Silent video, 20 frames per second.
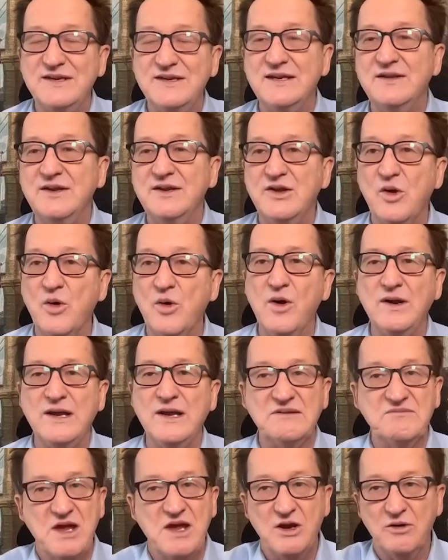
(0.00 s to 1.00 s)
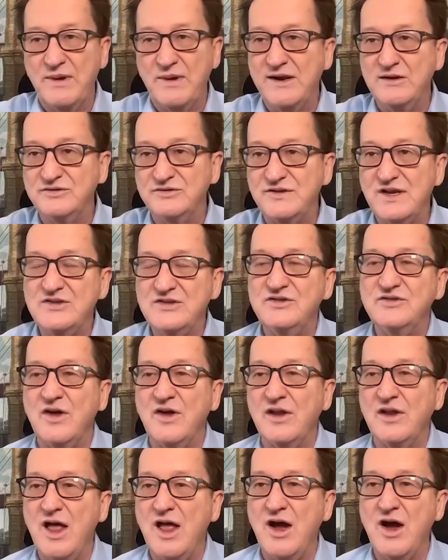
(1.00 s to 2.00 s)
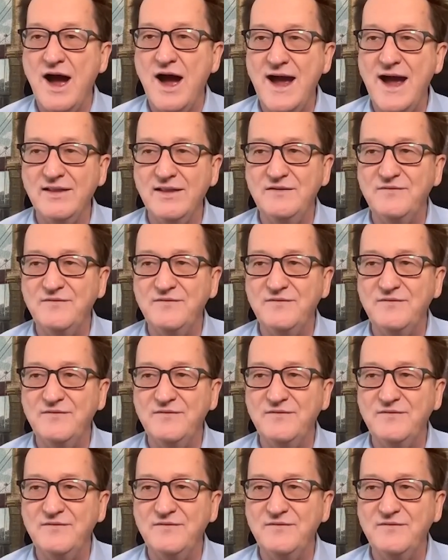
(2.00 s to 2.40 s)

in New York and radio stations on Long Island,